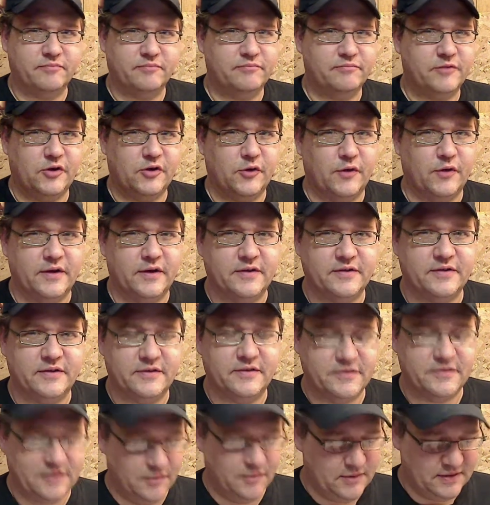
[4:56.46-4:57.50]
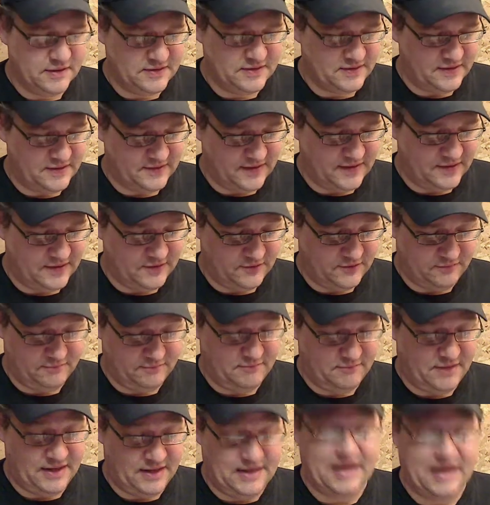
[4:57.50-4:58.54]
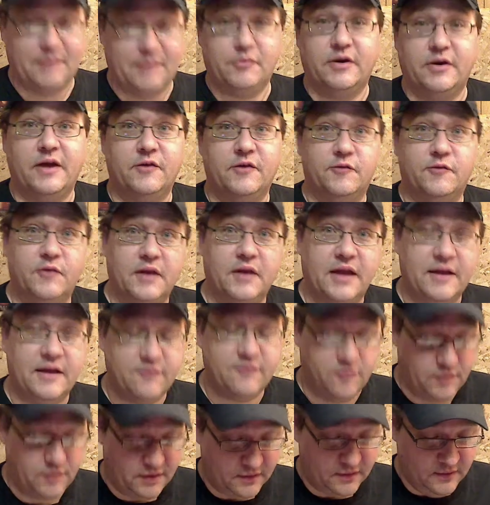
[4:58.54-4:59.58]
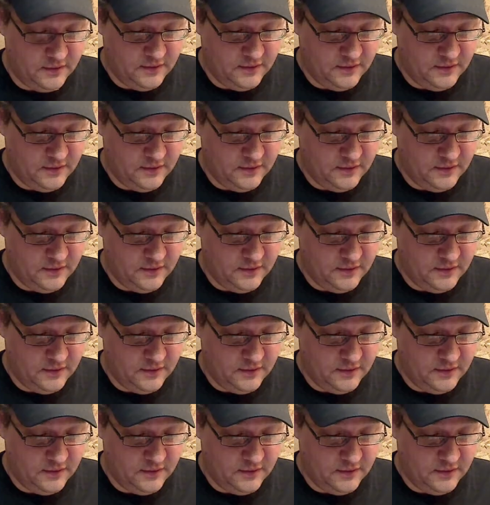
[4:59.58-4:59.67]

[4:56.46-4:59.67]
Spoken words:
curious because some of these things I can't pronounce for the life of me.